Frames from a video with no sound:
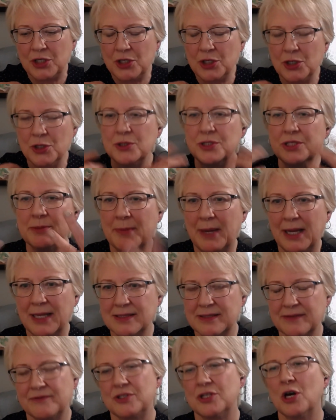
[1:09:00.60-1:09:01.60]
huge
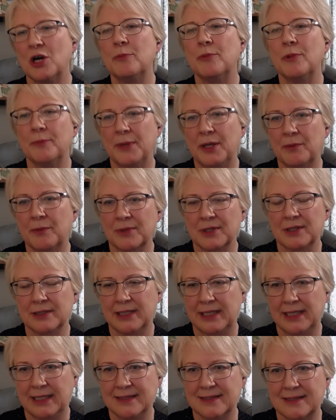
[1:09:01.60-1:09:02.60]
amounts of dopamine
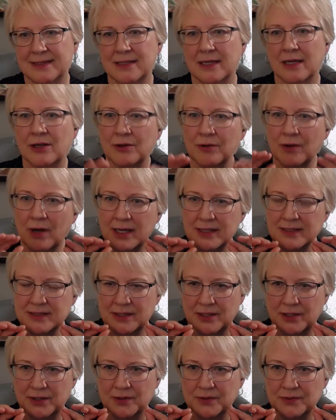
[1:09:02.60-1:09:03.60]
released
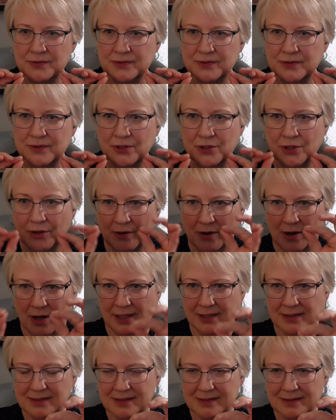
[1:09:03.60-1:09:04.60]
across those
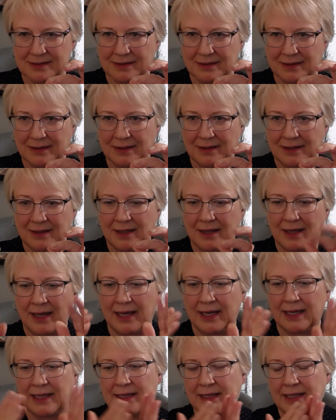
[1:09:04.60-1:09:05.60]
neurons
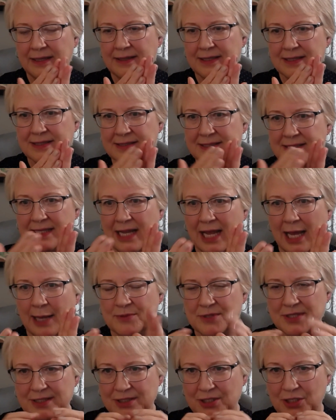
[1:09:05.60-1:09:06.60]
and in the
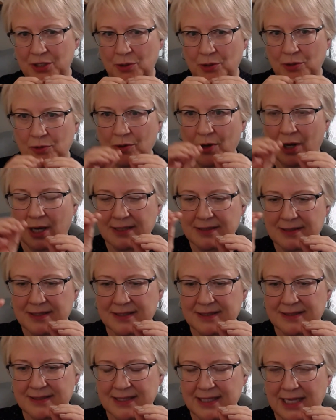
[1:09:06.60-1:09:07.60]
synapses, you know, across
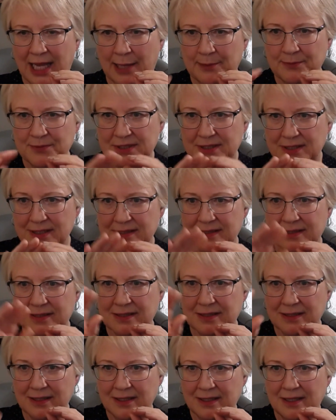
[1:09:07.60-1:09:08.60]
the
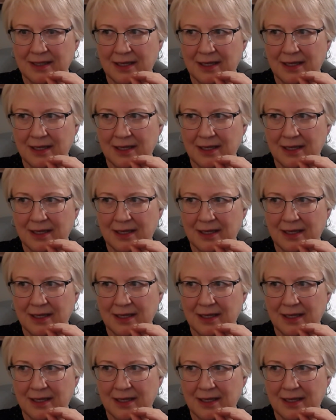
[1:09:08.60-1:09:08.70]
synapses,